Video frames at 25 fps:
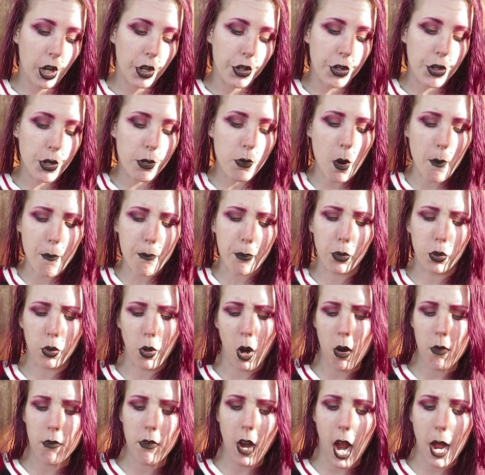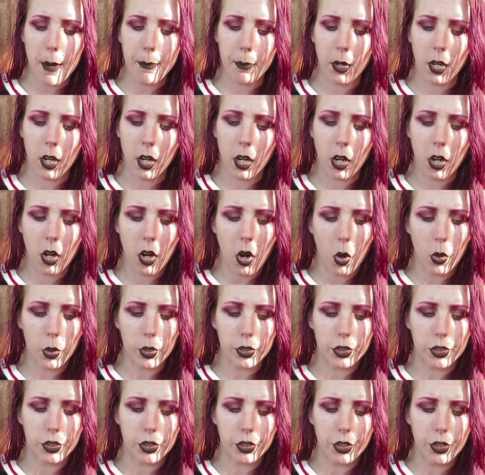Are you a pro rapper
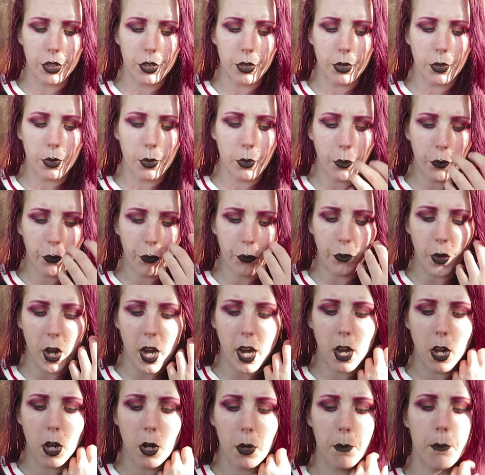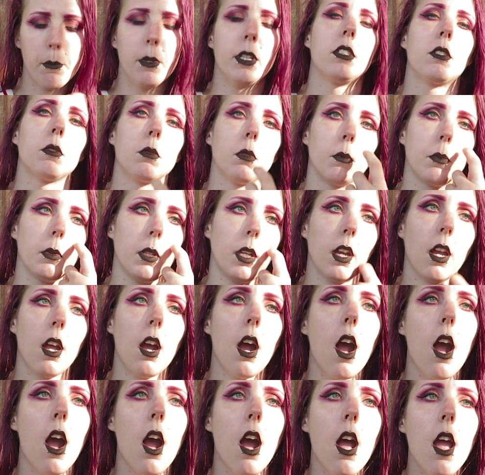or do you fail miserably?
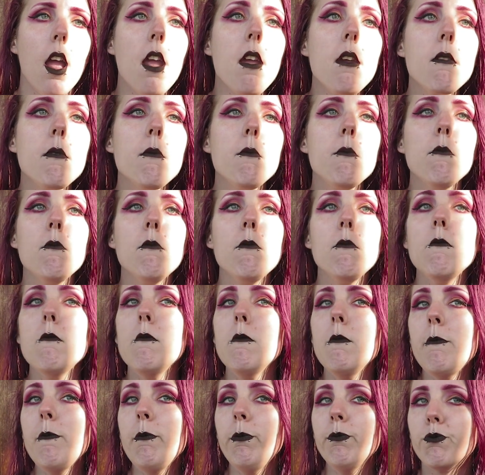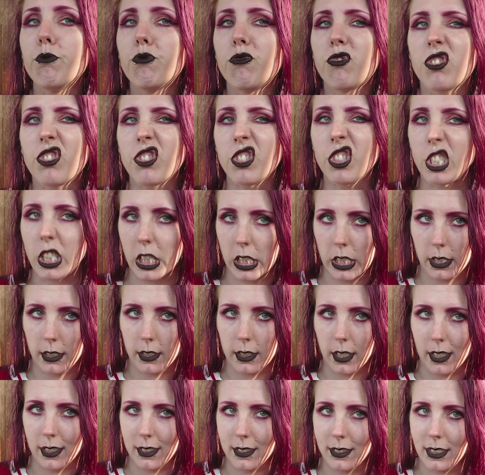I'm
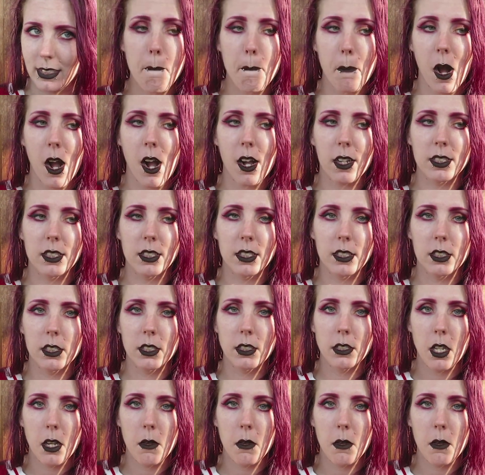decent. Boxes?